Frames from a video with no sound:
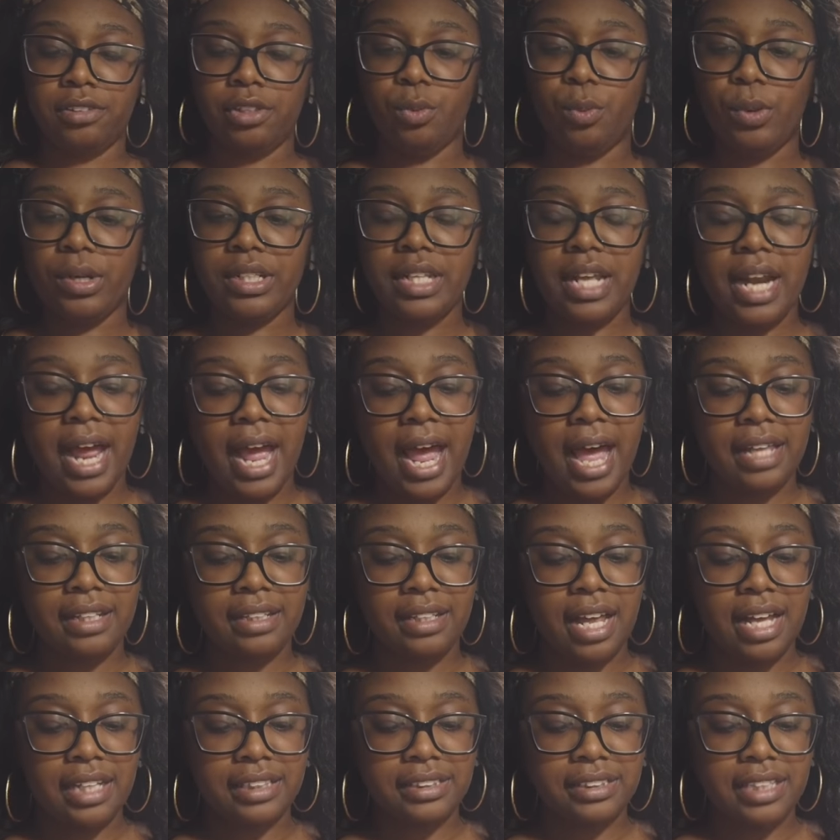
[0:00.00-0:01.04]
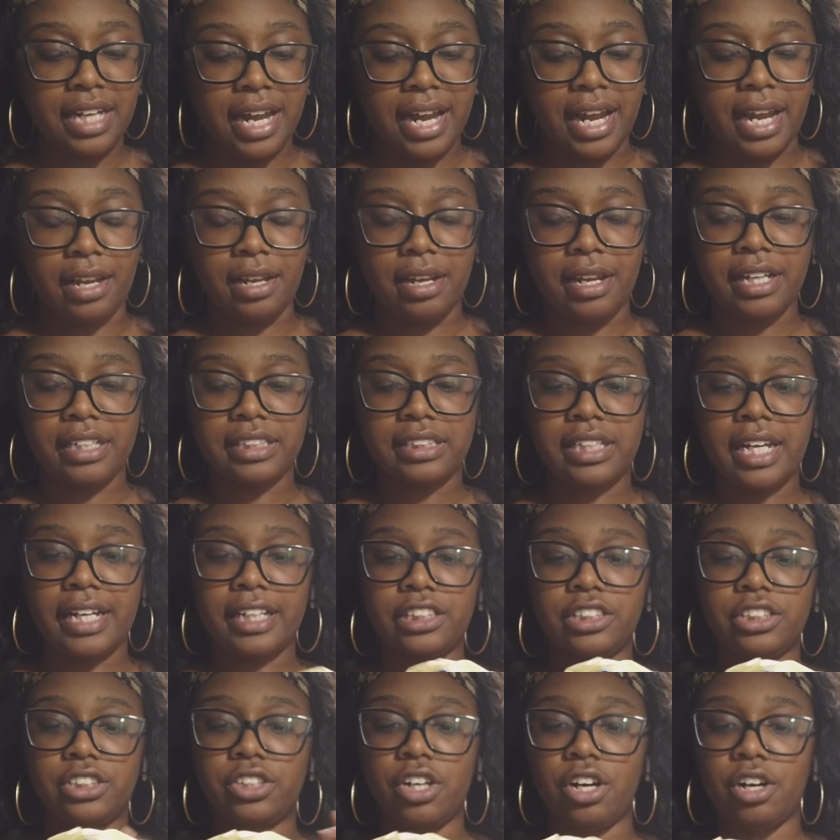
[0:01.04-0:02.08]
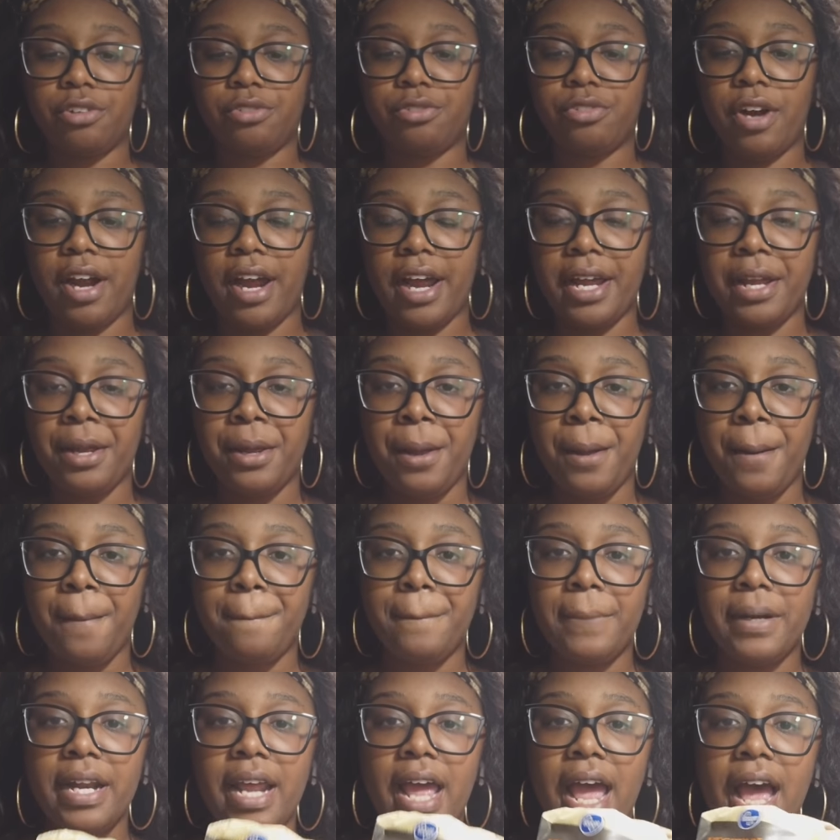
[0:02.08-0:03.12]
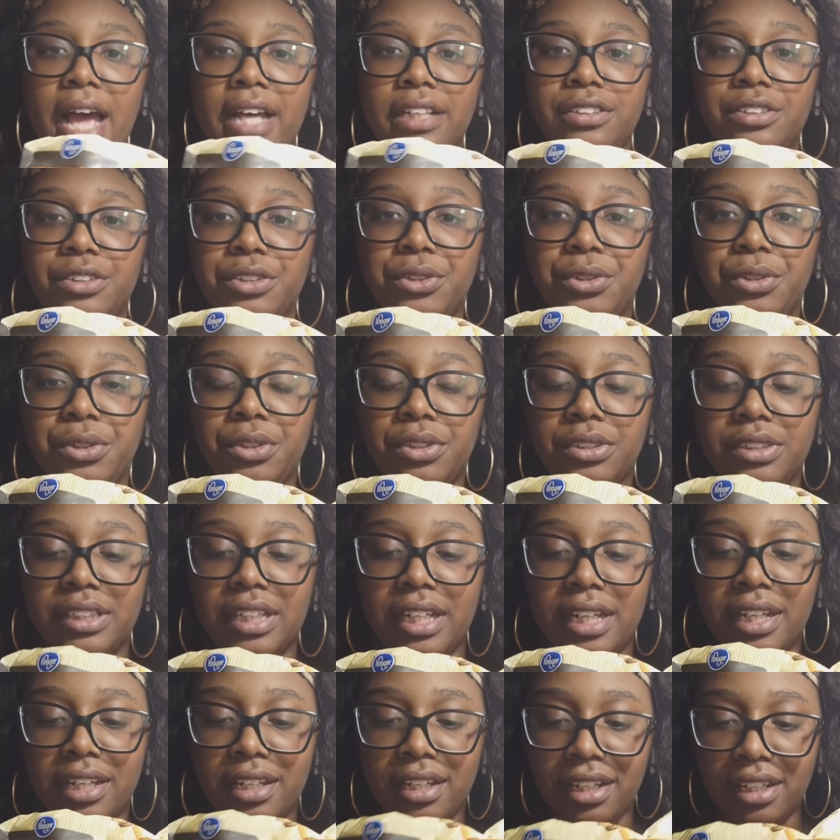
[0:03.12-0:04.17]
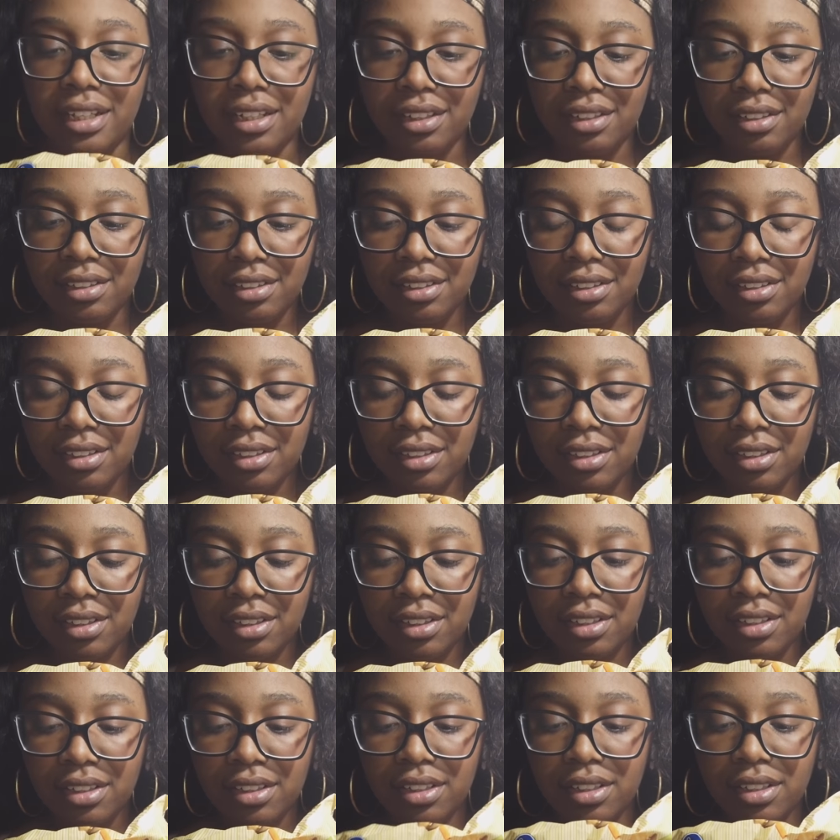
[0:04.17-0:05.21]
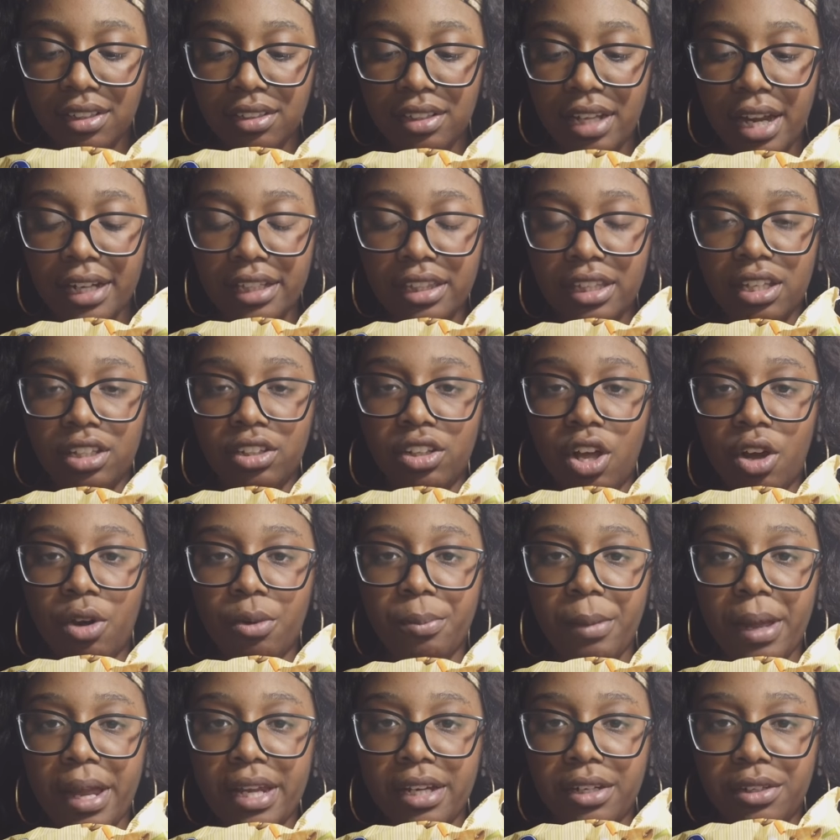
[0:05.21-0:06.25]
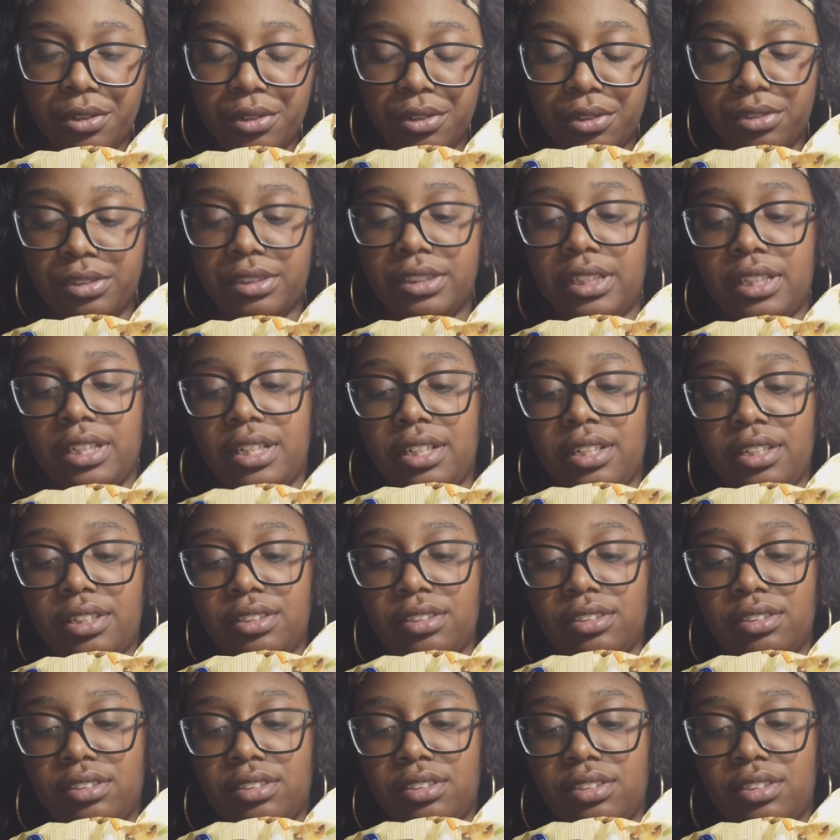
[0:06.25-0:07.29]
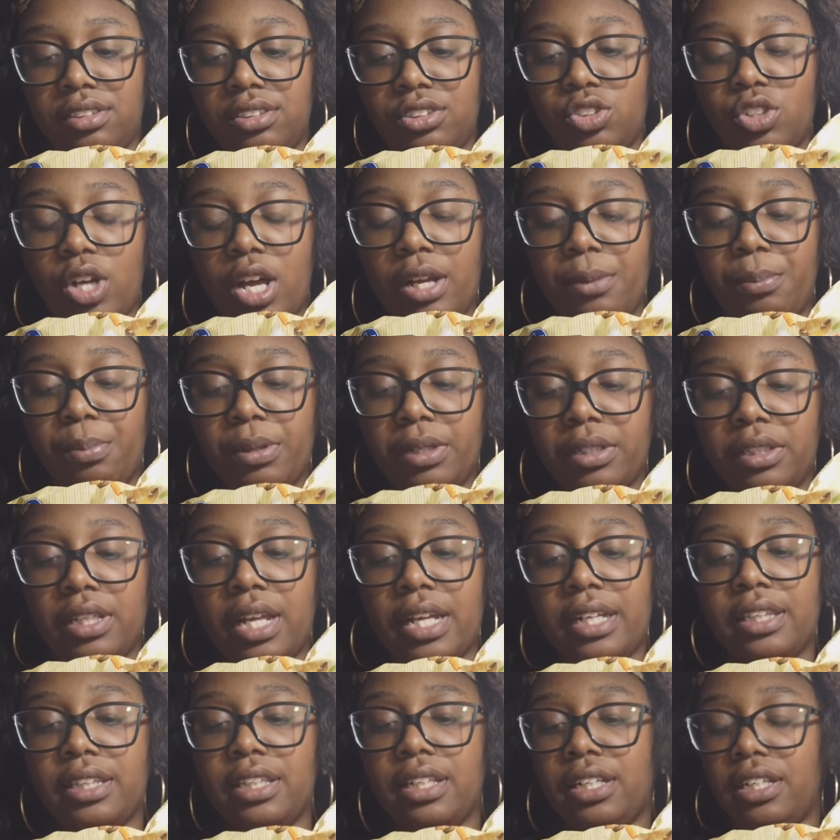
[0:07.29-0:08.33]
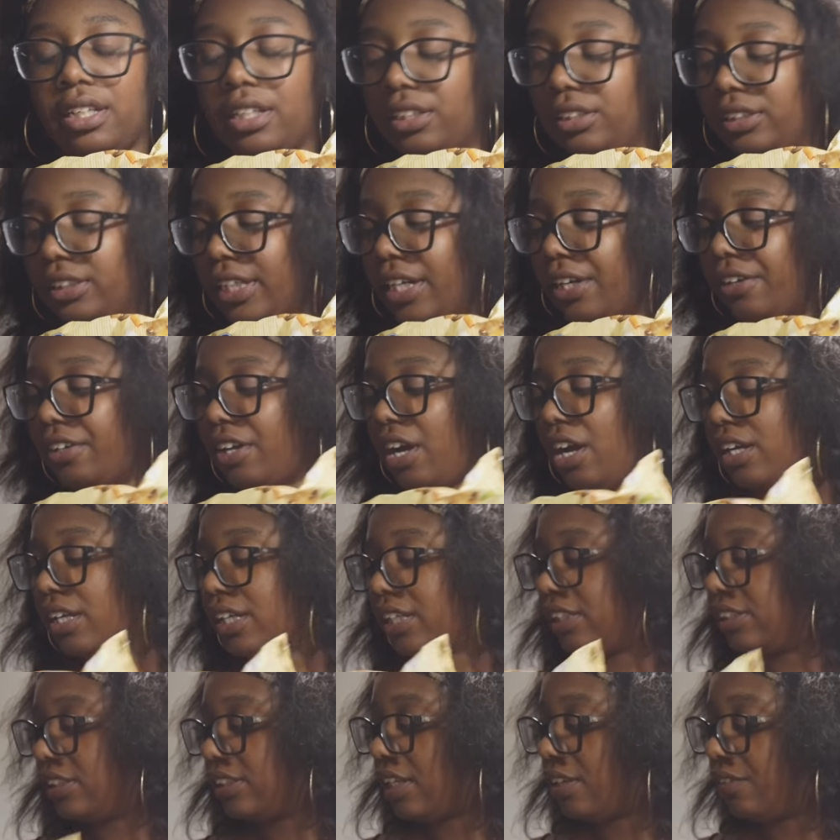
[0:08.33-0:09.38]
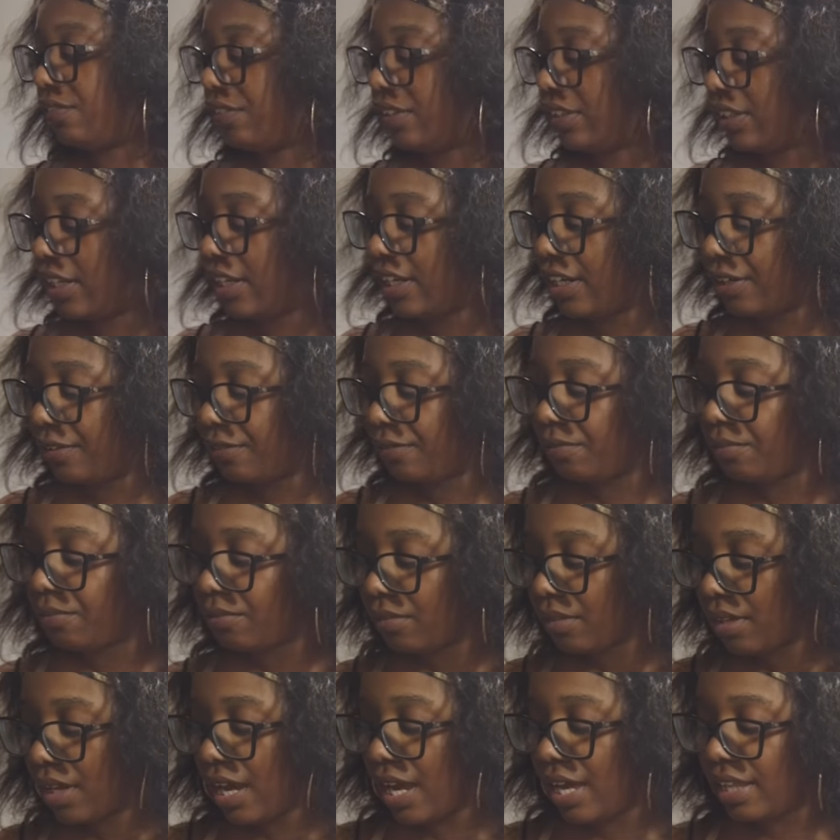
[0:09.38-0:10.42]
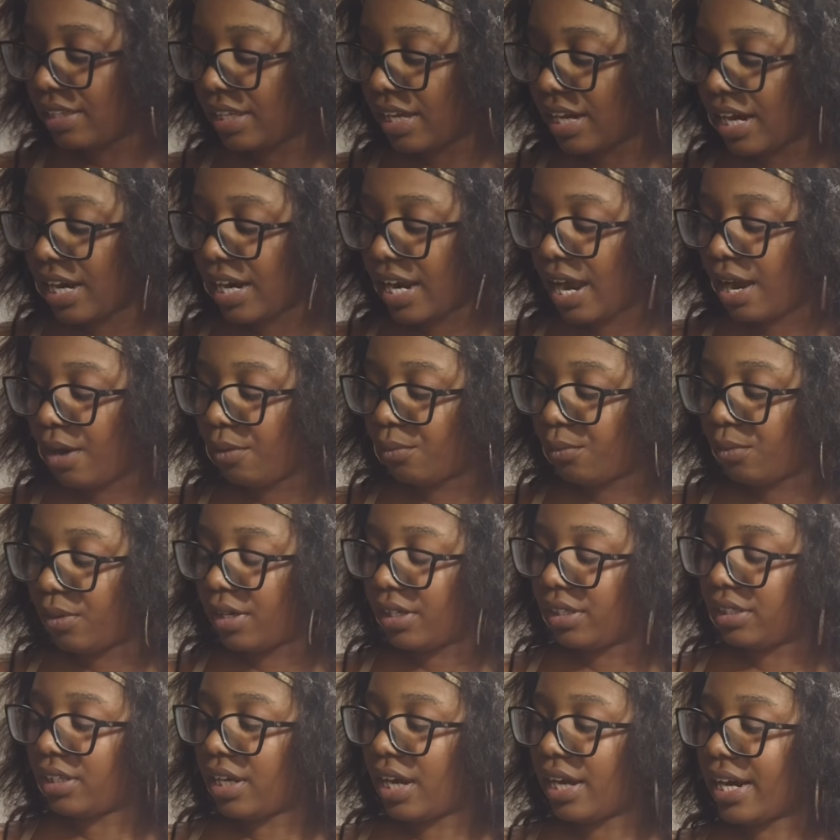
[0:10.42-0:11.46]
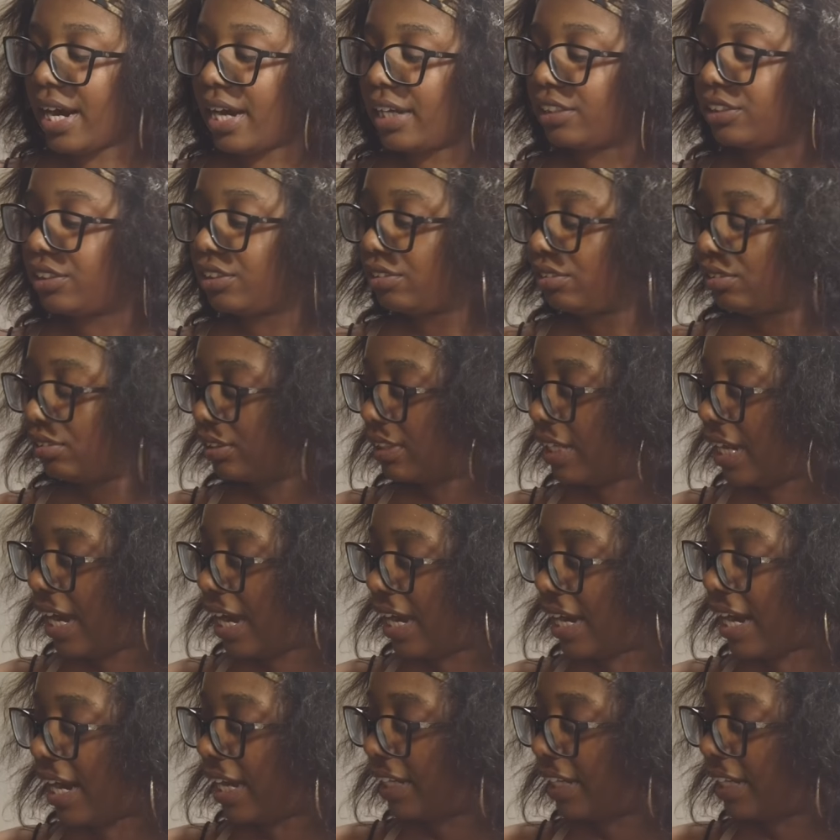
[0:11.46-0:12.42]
the one that I had last night. It's like stir fry, but it has noodles in it, like the lo mein noodles in it. So I put like the teriyaki and stuff in there. And then I got one, I got, yeah, I